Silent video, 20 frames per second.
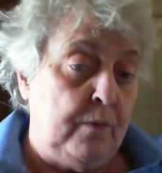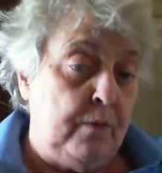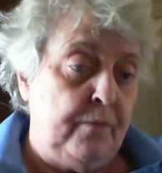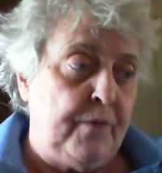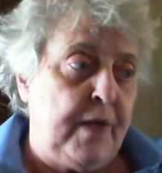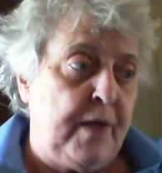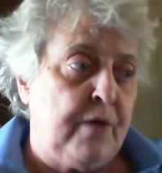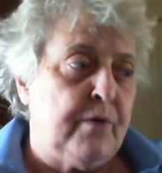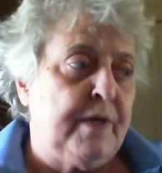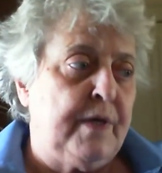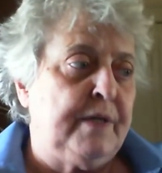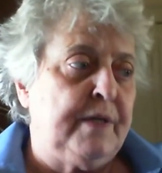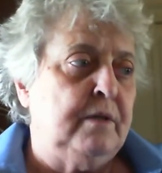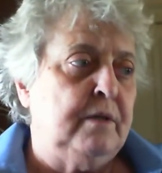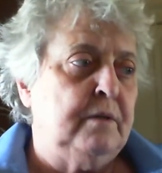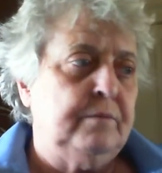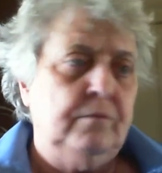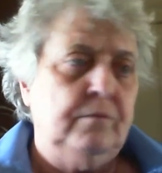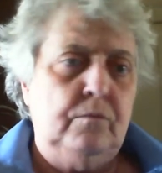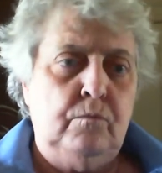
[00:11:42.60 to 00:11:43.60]
They're in a
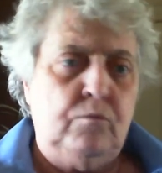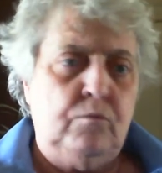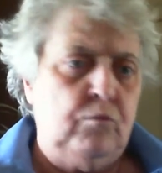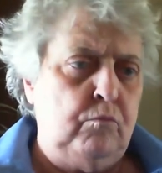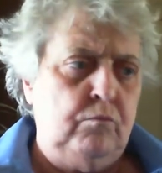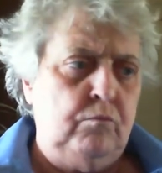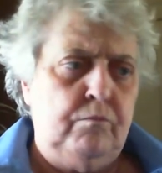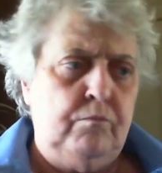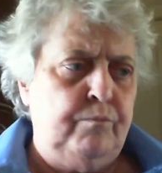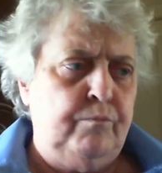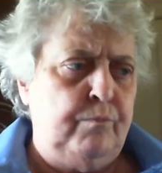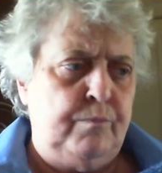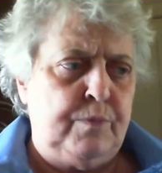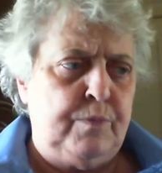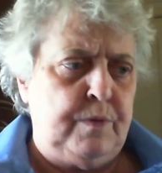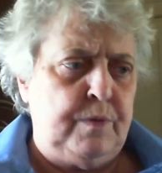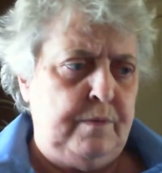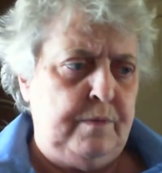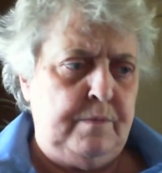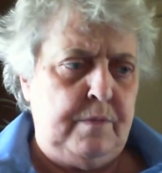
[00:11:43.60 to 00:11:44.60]

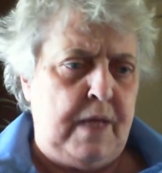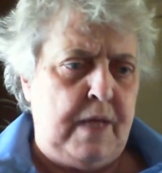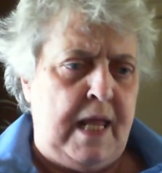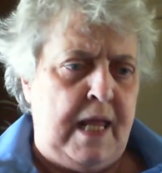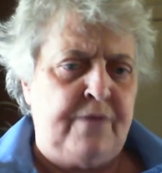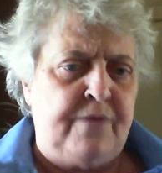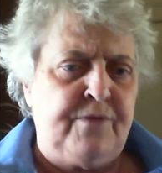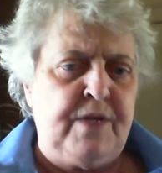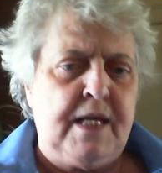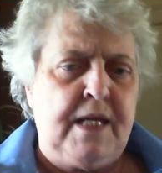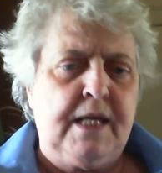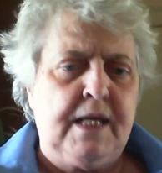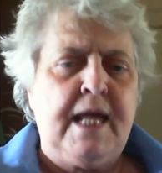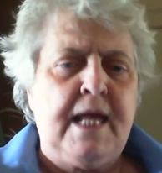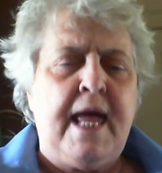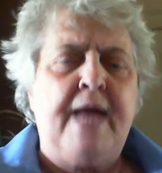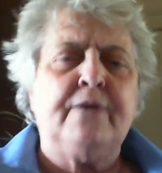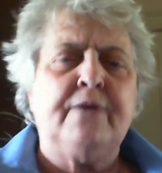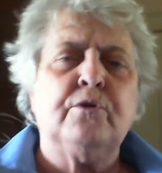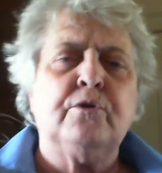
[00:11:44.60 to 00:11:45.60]
ethnic
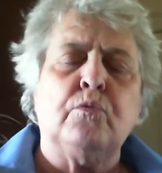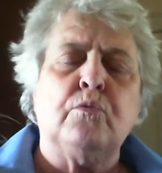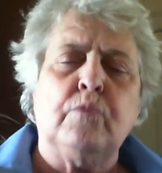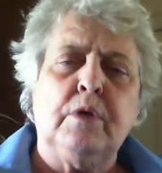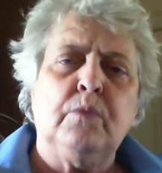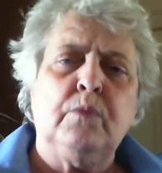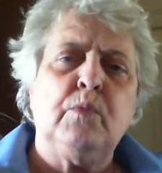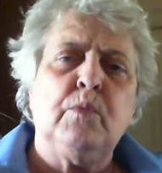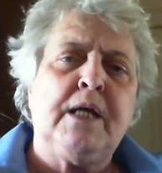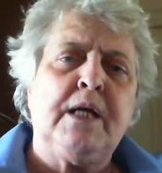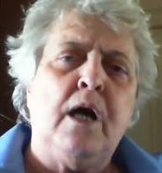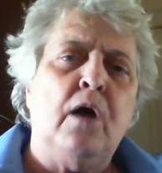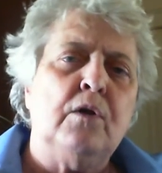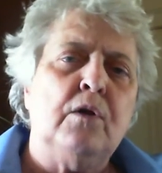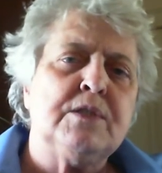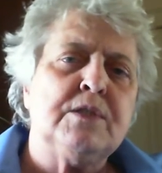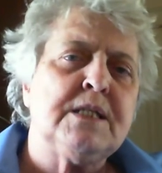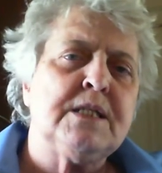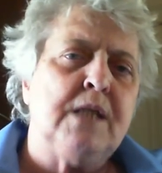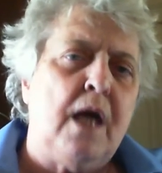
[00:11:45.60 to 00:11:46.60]
category we call
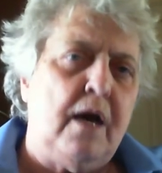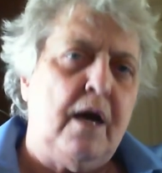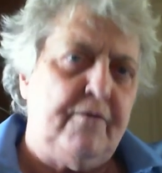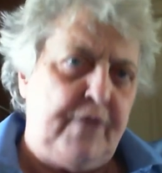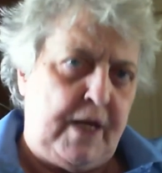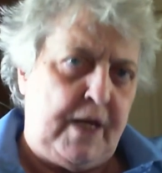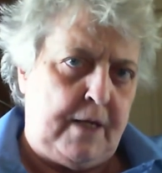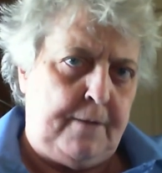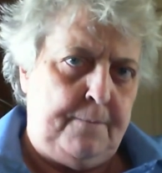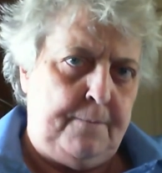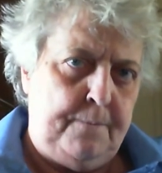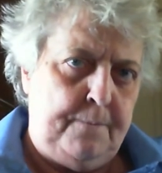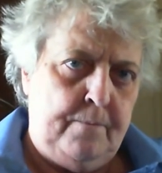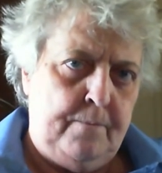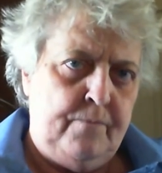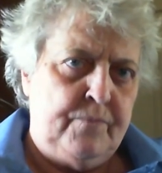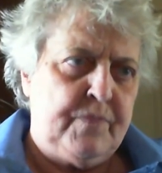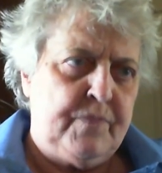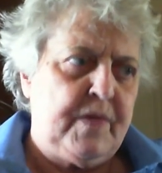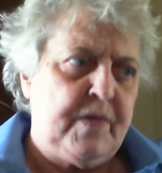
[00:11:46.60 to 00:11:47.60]
Slavic.
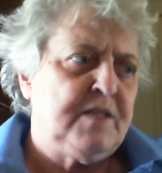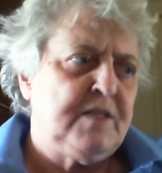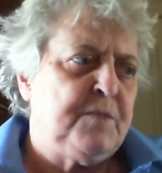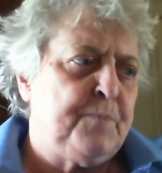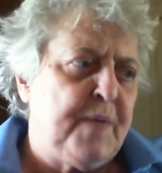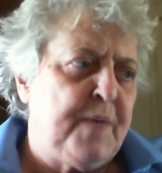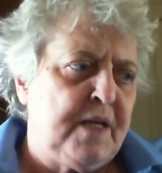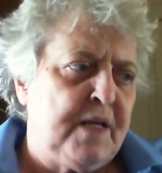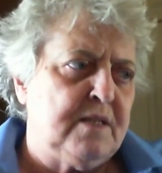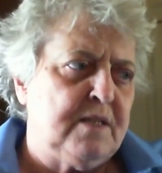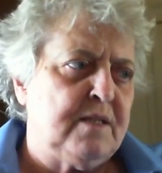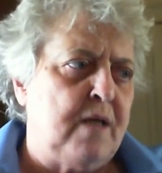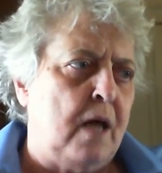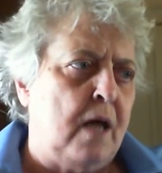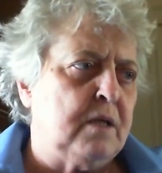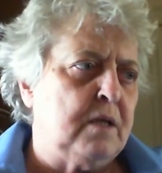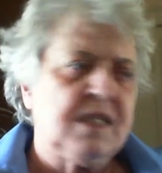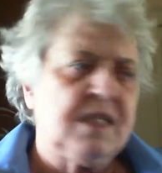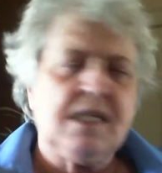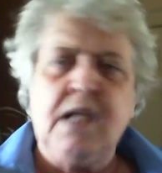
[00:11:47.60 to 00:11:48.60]
They speak a
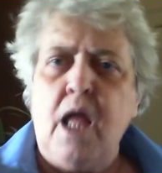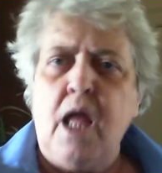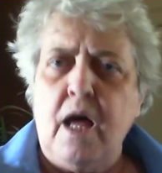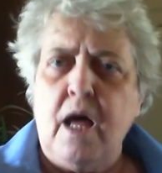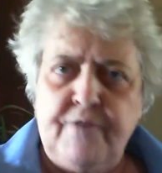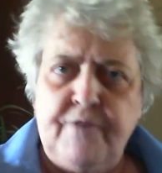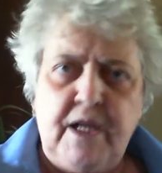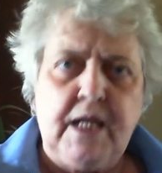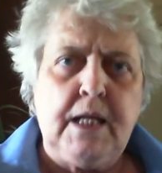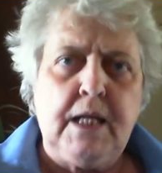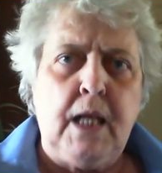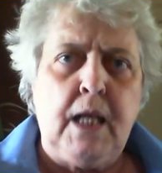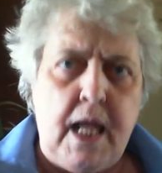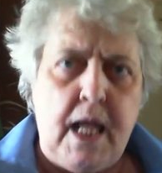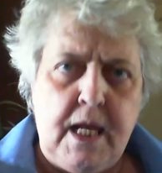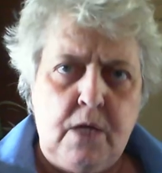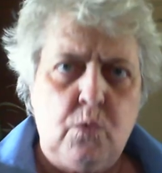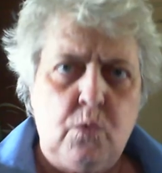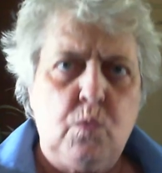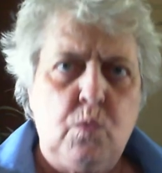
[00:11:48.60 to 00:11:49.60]
Slavic
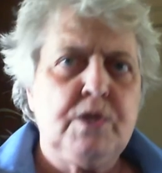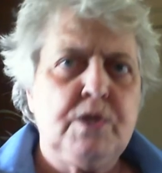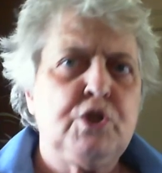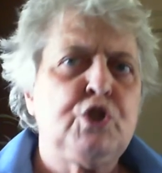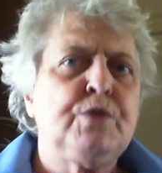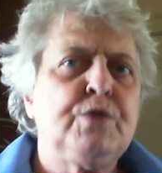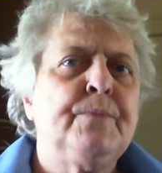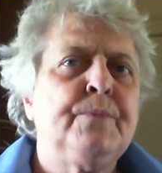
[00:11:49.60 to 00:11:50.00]
language.